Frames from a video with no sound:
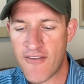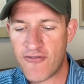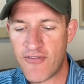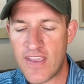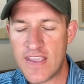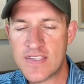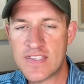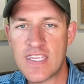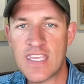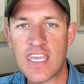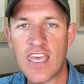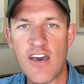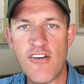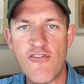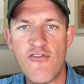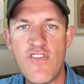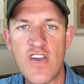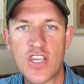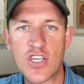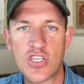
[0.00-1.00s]
facing
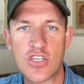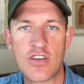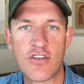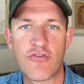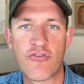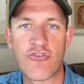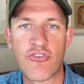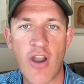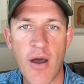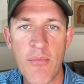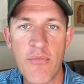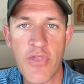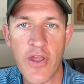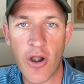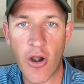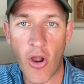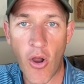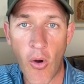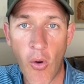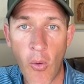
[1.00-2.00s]
eviction from
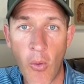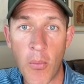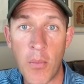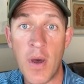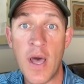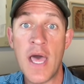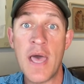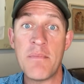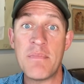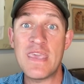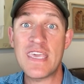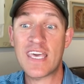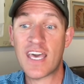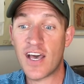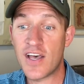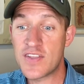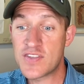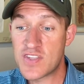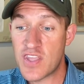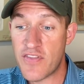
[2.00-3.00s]
their home
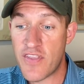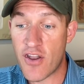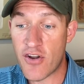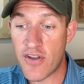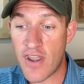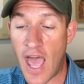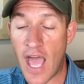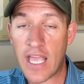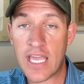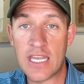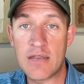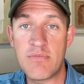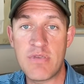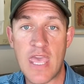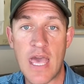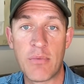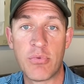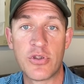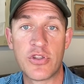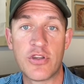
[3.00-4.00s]
because they're not going to
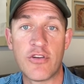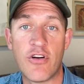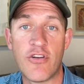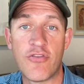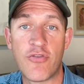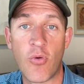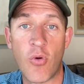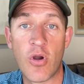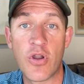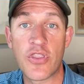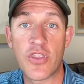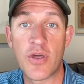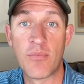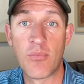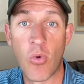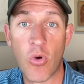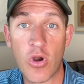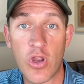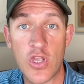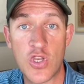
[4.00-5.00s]
be able to afford the
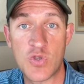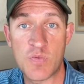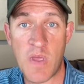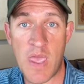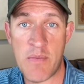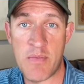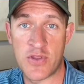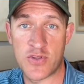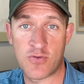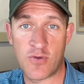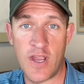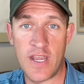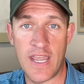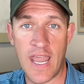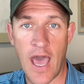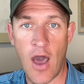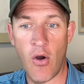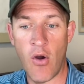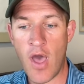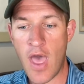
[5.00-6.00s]
mortgage payments right
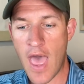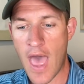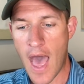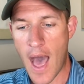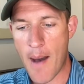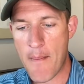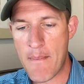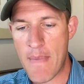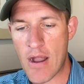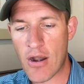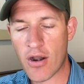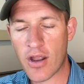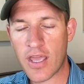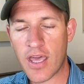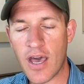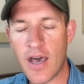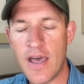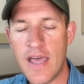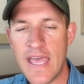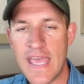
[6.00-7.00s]
now.
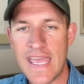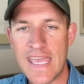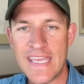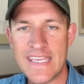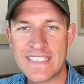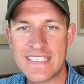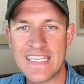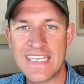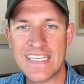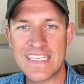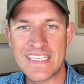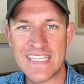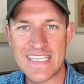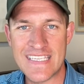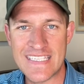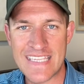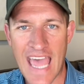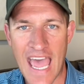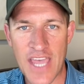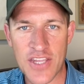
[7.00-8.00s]
America is in a
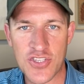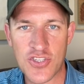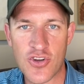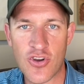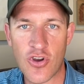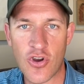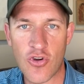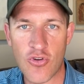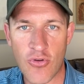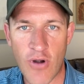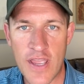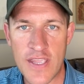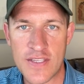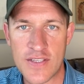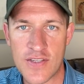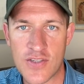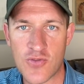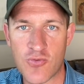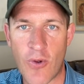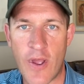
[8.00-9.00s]
disaster
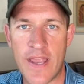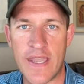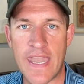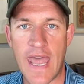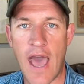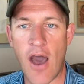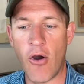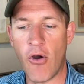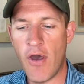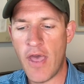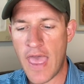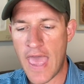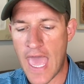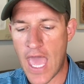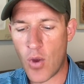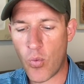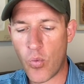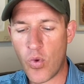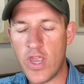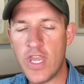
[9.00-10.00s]
crisis right now,
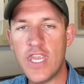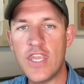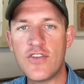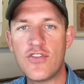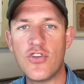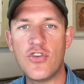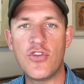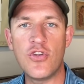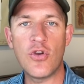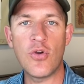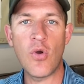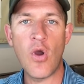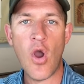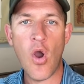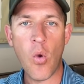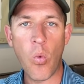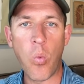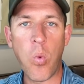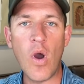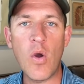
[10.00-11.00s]
and we need to do
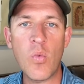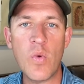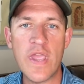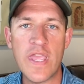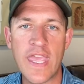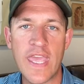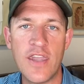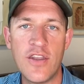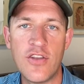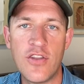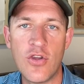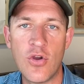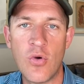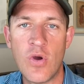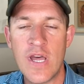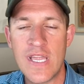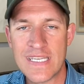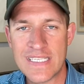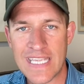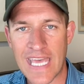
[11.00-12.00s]
what we can
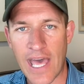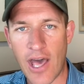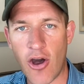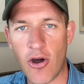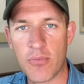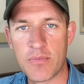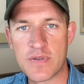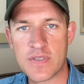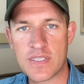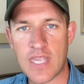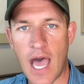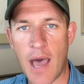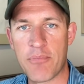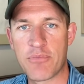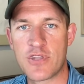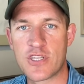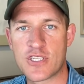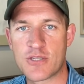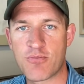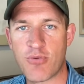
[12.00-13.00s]
do to help
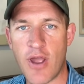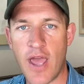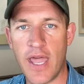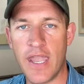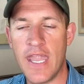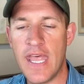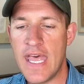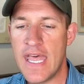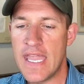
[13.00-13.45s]
stop the spread.